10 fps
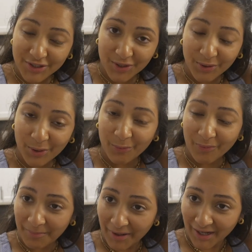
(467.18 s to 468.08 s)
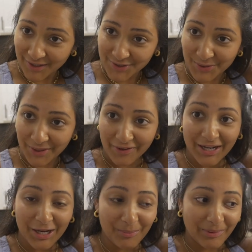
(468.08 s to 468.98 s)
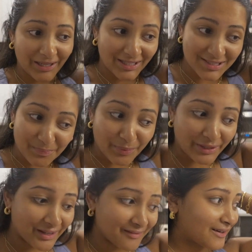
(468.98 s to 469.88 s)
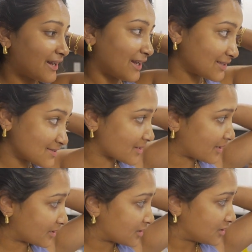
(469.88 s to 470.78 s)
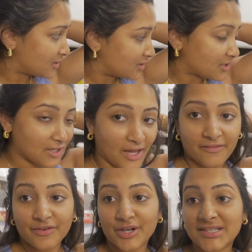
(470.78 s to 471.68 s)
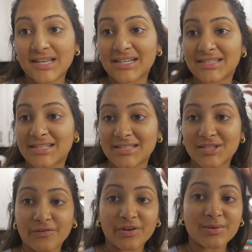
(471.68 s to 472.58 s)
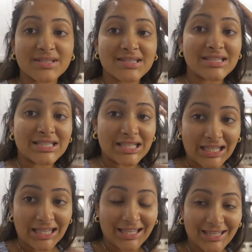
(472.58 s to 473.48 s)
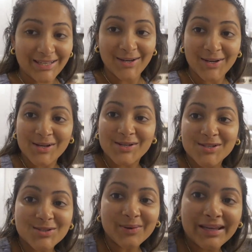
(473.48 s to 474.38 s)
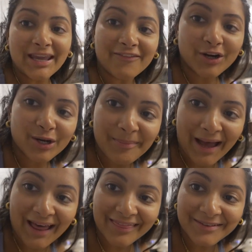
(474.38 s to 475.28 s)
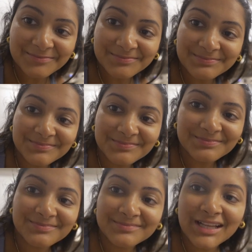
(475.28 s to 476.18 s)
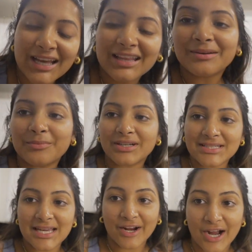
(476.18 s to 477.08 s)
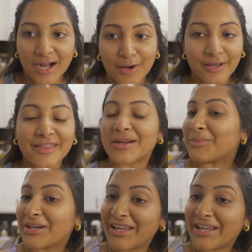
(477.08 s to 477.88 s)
don't know what my hair is doing right now, but it's pretty late. It's like 9.46 and Sophie was stinky. So I gave her a bath and then I'm gonna take her out and then I'm gonna